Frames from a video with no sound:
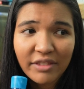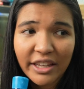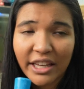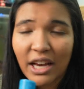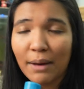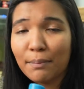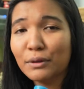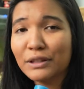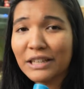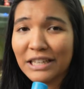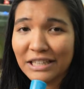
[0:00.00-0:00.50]

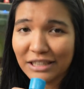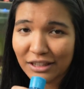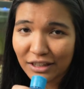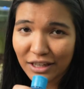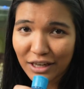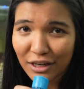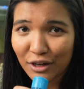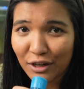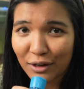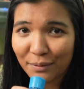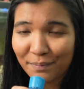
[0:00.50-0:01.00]
couple days
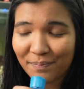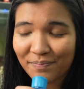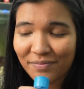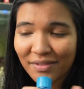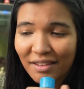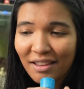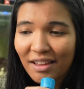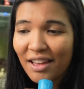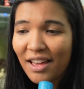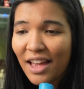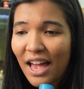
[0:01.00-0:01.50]
later,
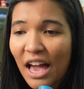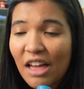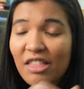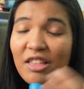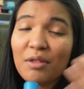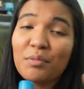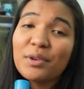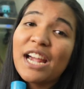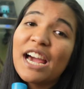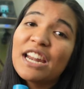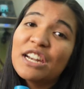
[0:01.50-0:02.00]
and
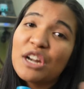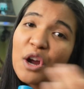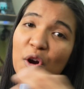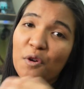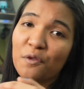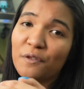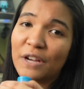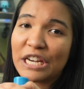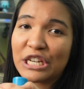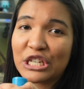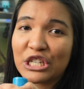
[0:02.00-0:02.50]
then we had no
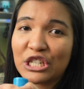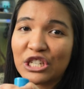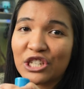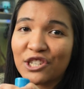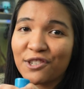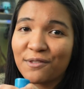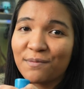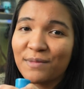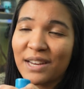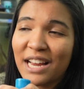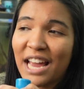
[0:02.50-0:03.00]
fish,
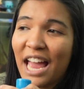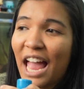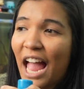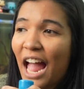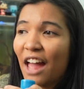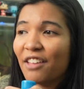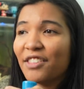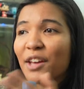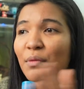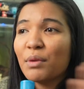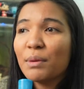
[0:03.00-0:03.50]

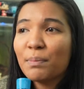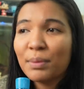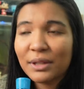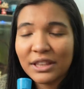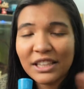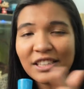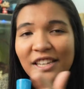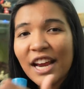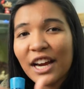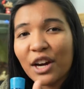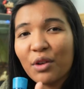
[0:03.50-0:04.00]
and then we put
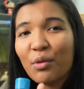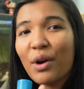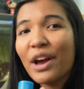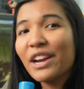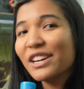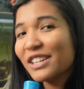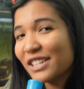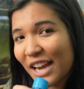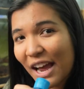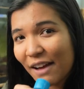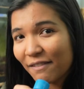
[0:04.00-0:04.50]
the tank away
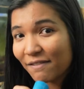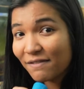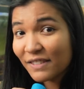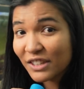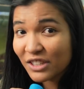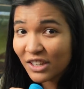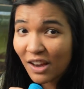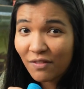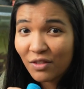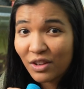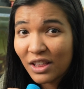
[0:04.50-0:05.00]
and didn't have
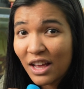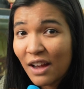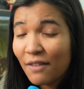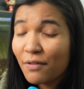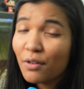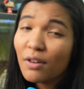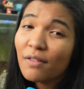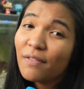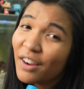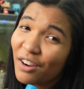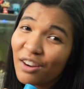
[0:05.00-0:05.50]
fish after that
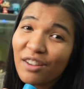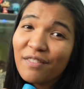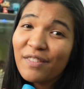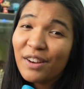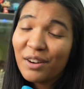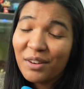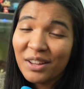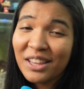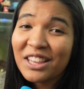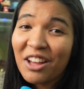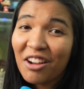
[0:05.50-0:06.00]
for a very,
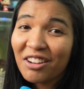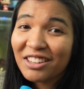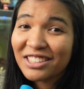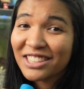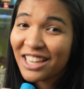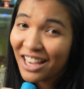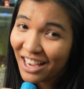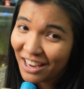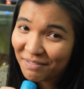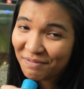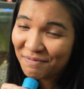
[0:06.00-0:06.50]
very long
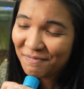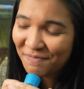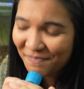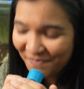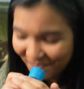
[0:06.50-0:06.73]
time.